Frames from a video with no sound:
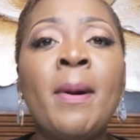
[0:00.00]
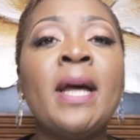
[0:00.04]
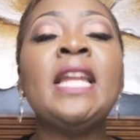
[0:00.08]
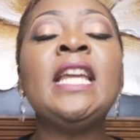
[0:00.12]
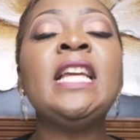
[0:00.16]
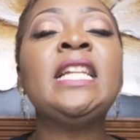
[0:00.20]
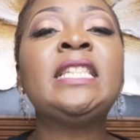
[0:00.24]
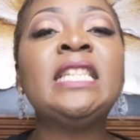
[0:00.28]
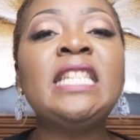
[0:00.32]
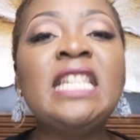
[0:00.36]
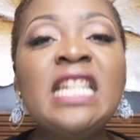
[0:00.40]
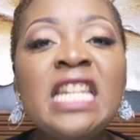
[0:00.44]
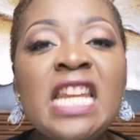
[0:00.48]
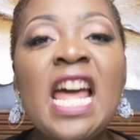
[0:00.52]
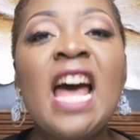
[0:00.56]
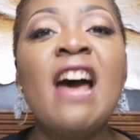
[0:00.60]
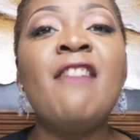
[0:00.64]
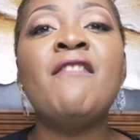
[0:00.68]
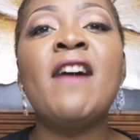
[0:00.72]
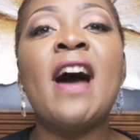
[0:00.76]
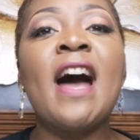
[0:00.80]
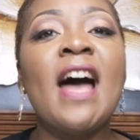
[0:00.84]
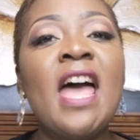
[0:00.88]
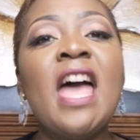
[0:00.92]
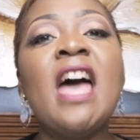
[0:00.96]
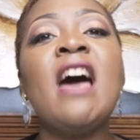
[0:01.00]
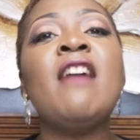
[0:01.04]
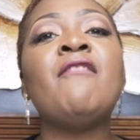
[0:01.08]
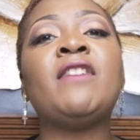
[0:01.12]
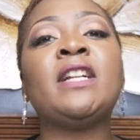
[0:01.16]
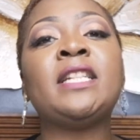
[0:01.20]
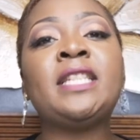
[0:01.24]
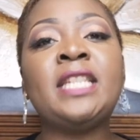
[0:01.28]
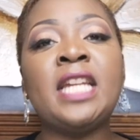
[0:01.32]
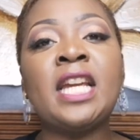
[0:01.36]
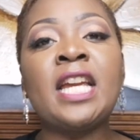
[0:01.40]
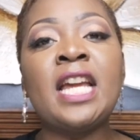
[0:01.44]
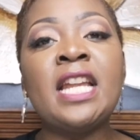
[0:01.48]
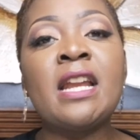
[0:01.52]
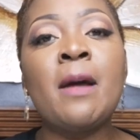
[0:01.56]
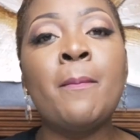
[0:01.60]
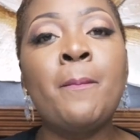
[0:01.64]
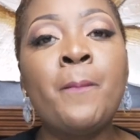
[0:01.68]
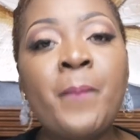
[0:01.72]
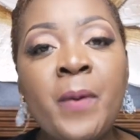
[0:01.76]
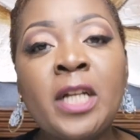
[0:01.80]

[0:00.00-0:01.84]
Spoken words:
But he's never ever taken a